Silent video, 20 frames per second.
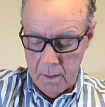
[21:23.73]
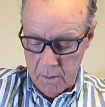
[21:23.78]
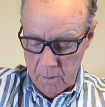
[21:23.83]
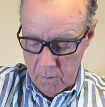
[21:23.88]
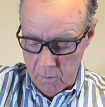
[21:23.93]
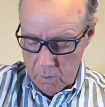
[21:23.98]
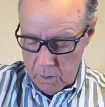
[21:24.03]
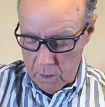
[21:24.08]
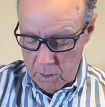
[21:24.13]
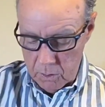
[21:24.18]

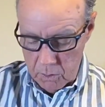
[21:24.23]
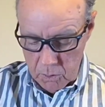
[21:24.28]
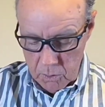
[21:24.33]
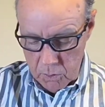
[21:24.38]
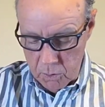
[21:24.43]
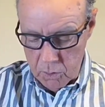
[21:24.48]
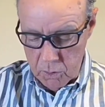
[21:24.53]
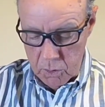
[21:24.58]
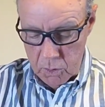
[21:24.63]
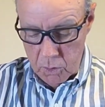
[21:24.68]
where
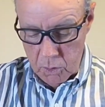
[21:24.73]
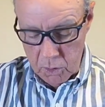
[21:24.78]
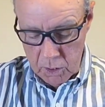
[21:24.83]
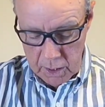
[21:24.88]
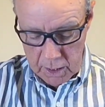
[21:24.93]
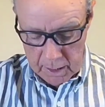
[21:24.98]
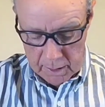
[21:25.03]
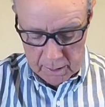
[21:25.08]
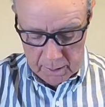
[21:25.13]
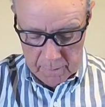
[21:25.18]
you hook
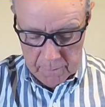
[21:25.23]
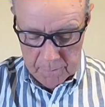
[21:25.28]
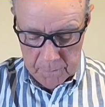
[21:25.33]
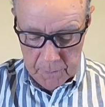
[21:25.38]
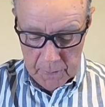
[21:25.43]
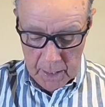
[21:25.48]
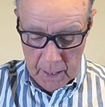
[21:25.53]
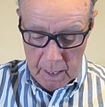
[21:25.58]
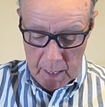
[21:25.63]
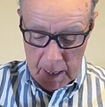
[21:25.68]
it,
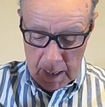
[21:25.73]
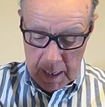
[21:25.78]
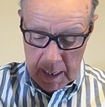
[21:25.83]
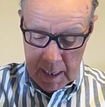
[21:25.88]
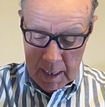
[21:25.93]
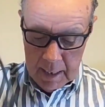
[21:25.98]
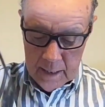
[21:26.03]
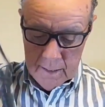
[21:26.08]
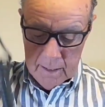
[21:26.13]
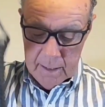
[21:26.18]

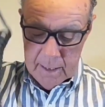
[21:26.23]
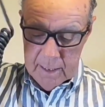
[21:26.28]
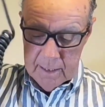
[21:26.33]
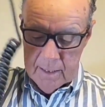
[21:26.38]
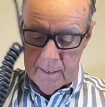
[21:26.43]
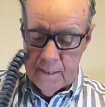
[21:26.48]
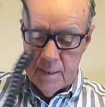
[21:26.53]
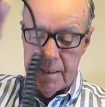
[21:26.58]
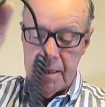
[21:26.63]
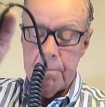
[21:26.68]
and this
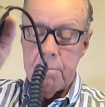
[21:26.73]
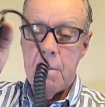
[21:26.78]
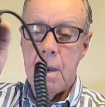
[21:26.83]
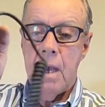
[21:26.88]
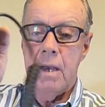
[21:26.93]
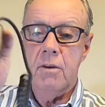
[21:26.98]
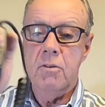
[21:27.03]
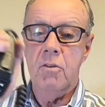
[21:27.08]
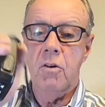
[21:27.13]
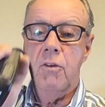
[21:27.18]
is the
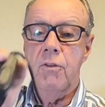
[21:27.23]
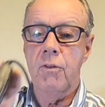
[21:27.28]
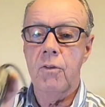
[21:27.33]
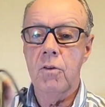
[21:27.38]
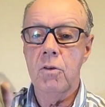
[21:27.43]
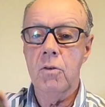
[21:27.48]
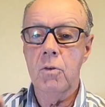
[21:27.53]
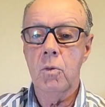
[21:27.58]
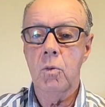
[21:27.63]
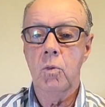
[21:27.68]

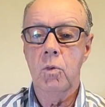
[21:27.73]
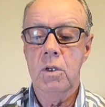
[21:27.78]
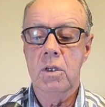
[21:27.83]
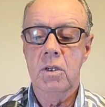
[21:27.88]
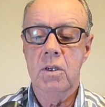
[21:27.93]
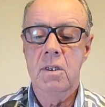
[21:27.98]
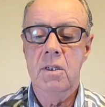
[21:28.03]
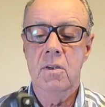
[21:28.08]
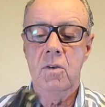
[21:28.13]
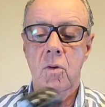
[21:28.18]
microphone,
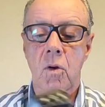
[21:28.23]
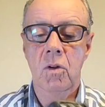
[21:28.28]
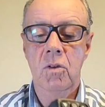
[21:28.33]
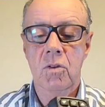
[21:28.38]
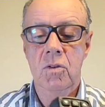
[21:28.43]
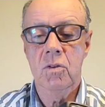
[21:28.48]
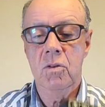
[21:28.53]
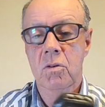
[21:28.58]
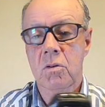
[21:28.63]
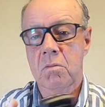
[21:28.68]
which is
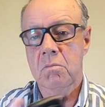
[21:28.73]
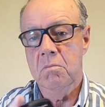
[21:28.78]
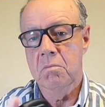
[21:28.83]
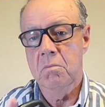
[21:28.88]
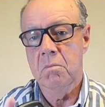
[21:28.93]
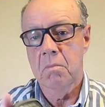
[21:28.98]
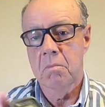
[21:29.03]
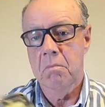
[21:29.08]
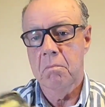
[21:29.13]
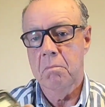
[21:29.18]
also
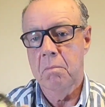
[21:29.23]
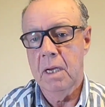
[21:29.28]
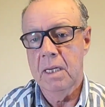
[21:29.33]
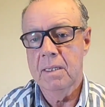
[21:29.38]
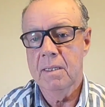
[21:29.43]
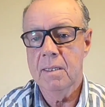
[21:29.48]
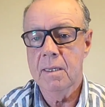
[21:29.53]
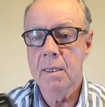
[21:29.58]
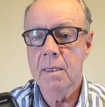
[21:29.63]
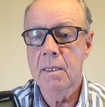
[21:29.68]

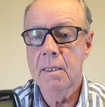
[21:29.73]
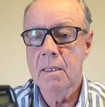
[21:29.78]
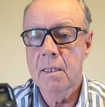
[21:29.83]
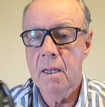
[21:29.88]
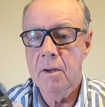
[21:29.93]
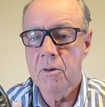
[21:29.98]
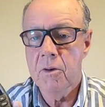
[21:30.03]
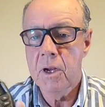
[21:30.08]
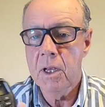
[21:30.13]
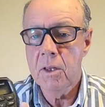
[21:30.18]
basically the
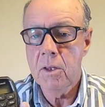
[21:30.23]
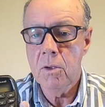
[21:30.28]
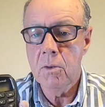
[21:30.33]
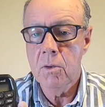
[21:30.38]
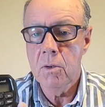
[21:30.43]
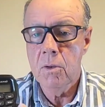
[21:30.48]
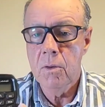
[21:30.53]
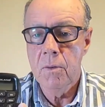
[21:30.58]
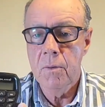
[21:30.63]
radio.